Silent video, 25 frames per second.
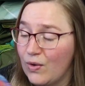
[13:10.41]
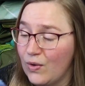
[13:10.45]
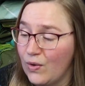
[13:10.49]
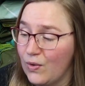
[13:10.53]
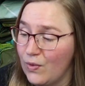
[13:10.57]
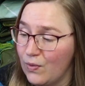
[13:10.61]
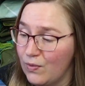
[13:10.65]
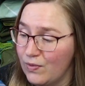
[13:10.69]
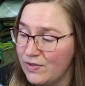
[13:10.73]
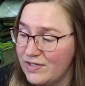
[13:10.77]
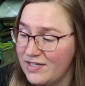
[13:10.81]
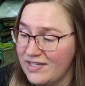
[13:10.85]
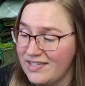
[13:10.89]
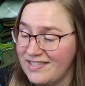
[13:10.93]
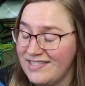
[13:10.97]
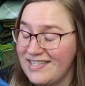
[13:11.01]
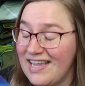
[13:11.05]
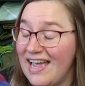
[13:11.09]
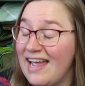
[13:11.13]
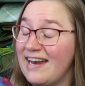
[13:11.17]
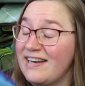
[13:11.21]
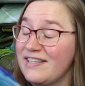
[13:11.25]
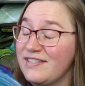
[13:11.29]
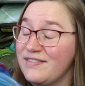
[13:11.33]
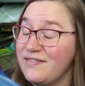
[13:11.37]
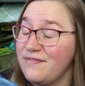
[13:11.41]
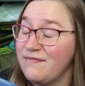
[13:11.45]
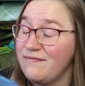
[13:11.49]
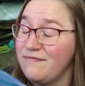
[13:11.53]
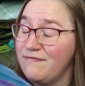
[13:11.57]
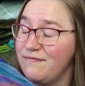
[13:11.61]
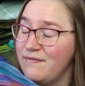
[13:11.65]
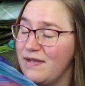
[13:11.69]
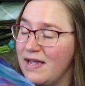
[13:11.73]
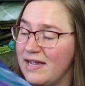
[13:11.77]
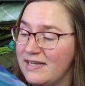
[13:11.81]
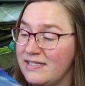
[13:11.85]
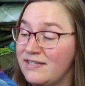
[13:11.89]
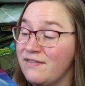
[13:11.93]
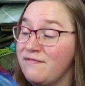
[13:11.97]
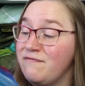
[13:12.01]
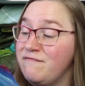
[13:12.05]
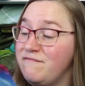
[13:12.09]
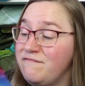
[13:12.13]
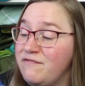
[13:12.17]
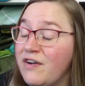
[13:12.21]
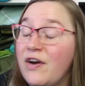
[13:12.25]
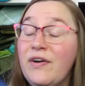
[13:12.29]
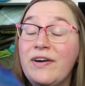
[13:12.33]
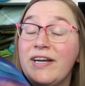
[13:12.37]
gorgeous, and it's a
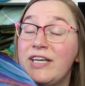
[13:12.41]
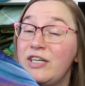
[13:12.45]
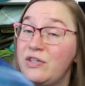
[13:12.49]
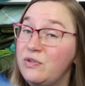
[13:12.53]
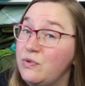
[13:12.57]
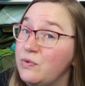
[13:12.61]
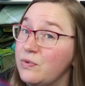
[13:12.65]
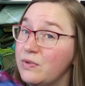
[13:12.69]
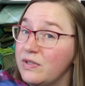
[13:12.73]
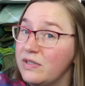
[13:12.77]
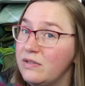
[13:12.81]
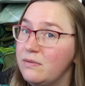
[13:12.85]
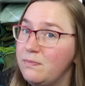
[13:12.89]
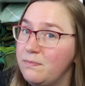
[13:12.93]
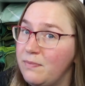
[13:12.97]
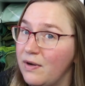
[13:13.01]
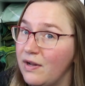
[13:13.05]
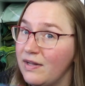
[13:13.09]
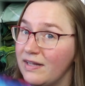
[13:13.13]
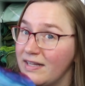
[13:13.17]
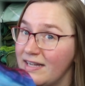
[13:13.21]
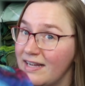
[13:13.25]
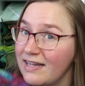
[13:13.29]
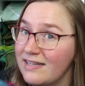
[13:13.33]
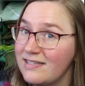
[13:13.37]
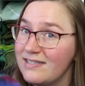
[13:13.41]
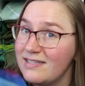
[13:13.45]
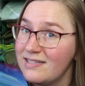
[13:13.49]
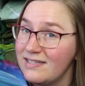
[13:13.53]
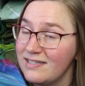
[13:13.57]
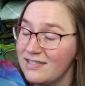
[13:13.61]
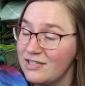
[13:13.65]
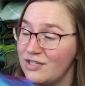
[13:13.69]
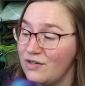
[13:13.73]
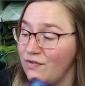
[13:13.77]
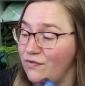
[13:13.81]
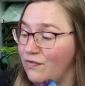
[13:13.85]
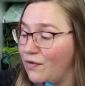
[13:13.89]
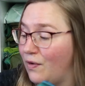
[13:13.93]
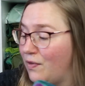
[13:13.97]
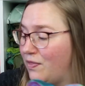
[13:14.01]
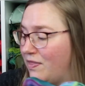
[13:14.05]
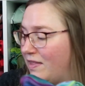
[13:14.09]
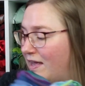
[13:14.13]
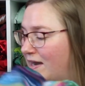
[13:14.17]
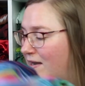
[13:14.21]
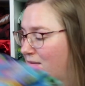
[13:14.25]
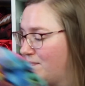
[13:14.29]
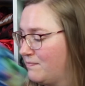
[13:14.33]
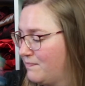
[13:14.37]
very good polyester chiffon
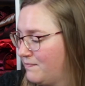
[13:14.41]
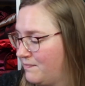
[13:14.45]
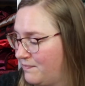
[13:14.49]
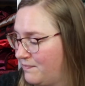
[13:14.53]
then.